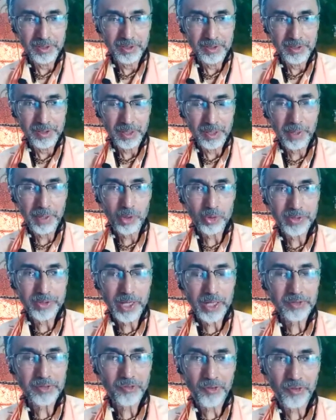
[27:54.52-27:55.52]
about
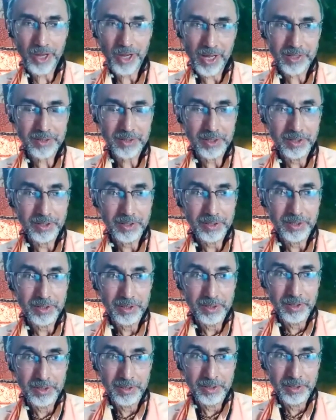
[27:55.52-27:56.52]
that fact.
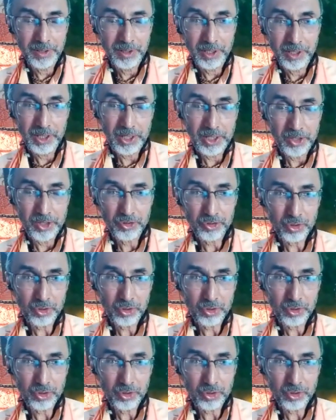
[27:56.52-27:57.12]
He